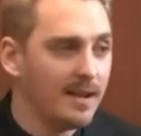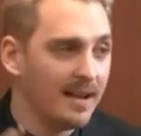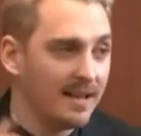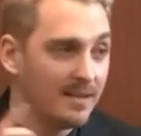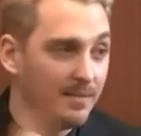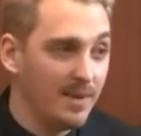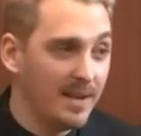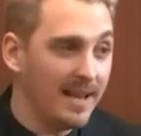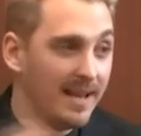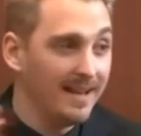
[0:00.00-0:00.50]

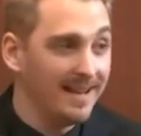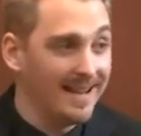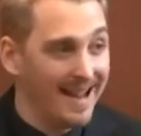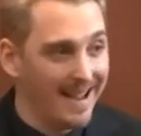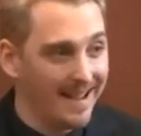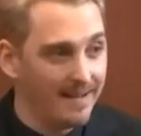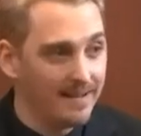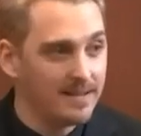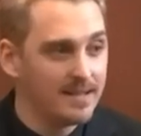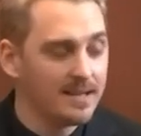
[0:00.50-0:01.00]
at the beginning
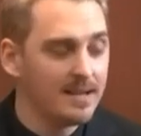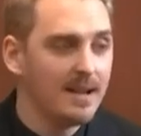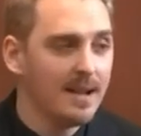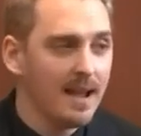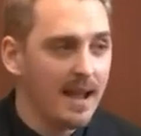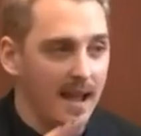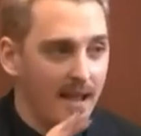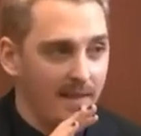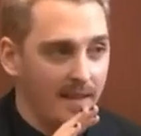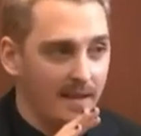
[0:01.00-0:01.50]
end,
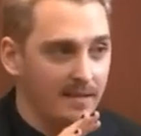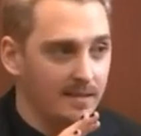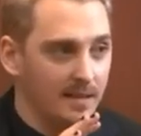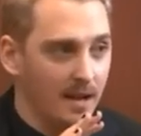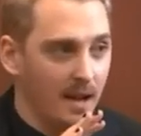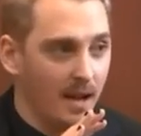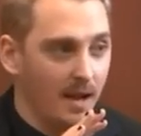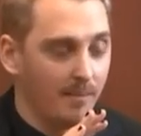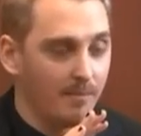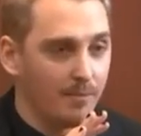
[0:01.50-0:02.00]
and
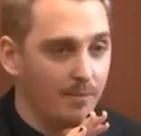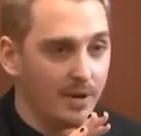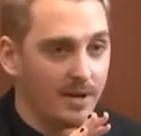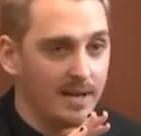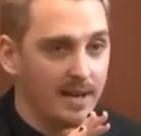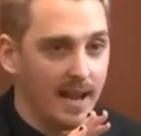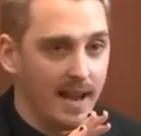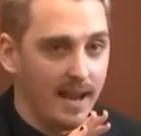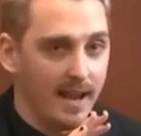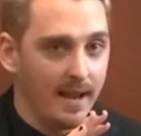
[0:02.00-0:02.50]
then
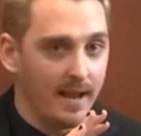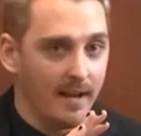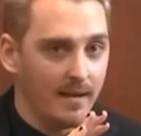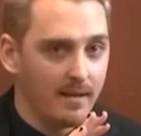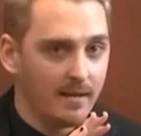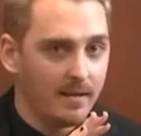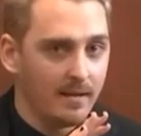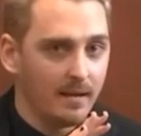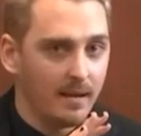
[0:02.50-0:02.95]
putting a